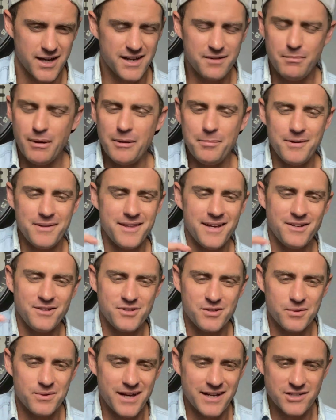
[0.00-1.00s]
And maybe they
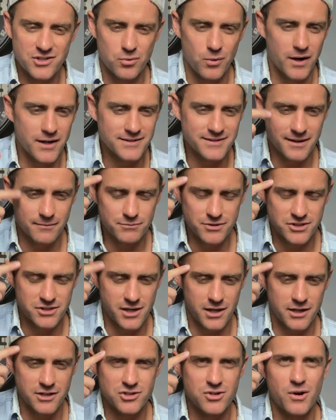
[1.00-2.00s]
do that twice. I'm
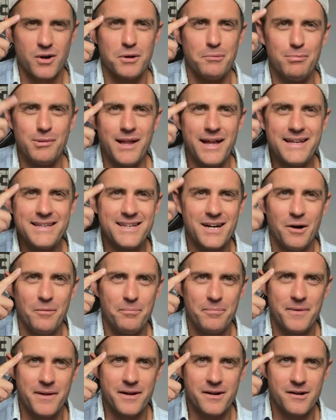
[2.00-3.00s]
just kind of drawing a blank
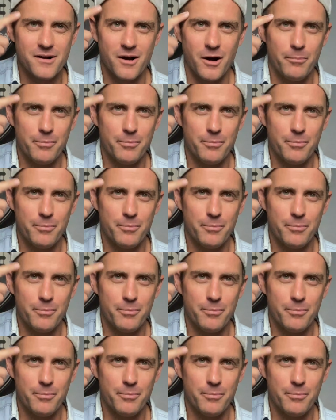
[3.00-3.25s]
up there,